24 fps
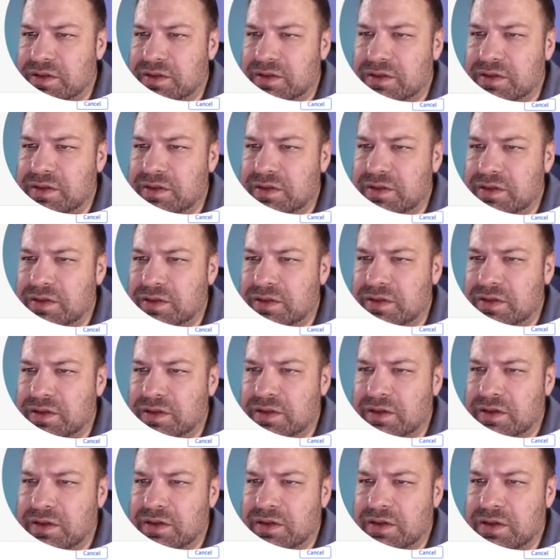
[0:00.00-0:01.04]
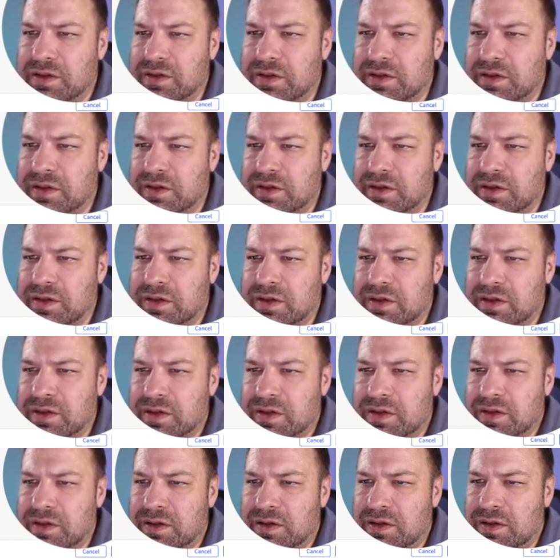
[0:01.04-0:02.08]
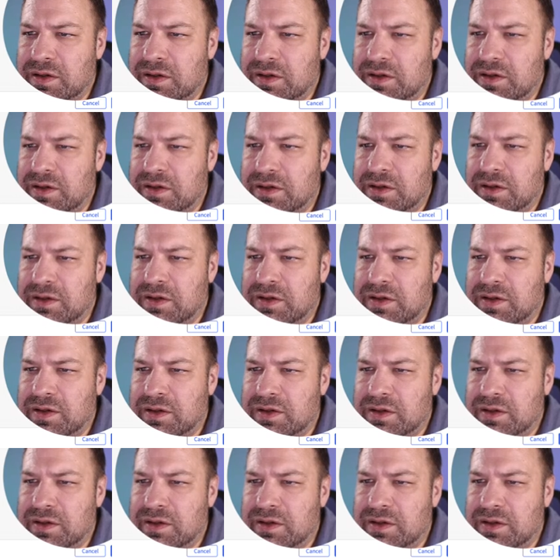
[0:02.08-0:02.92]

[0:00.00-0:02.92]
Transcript: (no one is talking)